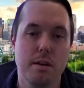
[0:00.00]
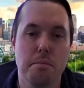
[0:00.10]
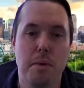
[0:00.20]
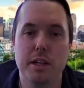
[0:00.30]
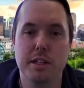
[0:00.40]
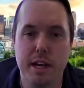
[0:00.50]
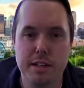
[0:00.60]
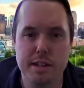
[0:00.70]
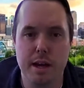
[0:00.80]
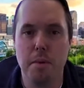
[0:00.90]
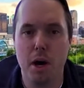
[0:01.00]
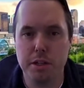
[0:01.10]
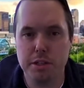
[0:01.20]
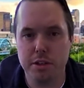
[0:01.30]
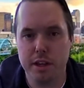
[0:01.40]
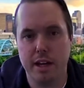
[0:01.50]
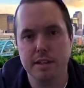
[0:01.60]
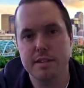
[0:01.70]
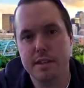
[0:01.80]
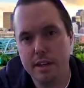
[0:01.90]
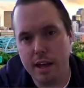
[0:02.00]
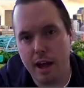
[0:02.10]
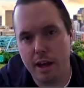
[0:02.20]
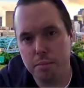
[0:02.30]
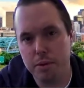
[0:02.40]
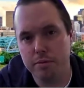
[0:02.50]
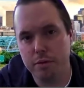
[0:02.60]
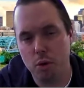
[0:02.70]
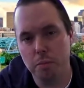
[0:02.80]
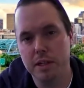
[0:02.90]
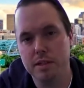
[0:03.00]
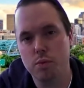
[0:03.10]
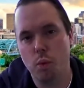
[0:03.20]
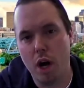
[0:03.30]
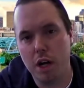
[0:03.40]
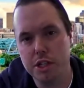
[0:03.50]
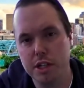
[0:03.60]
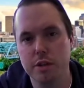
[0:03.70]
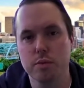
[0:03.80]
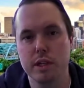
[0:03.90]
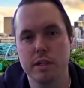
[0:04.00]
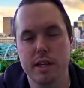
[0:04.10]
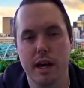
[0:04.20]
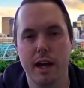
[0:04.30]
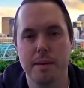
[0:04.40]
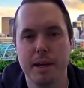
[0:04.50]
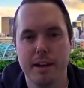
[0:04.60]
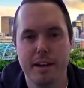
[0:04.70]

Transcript: monetize that, monitor that, see that performance, watch it in real time,